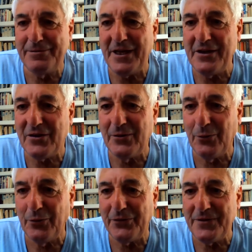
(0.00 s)
potential
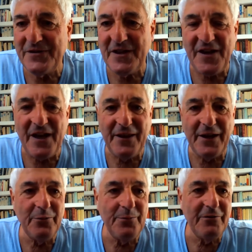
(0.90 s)
author and says, I
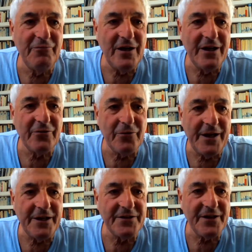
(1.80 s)
think it would be really
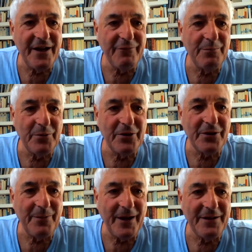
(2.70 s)
great to have a book
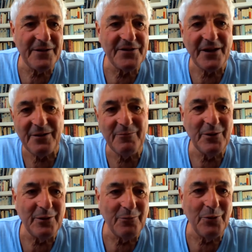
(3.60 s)
about the Second
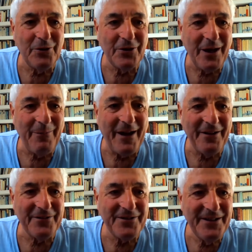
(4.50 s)
World War come
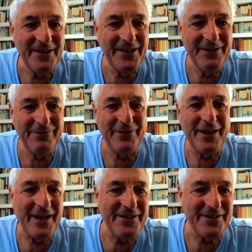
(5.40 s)
out for
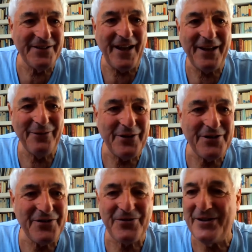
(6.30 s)
the 80th
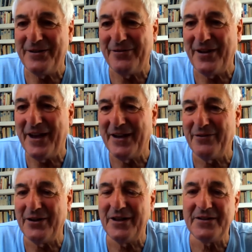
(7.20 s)
anniversary of the end
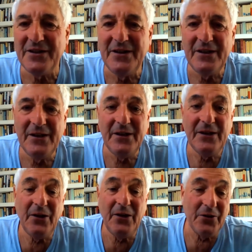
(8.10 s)
of it.
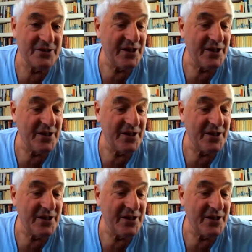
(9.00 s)
Or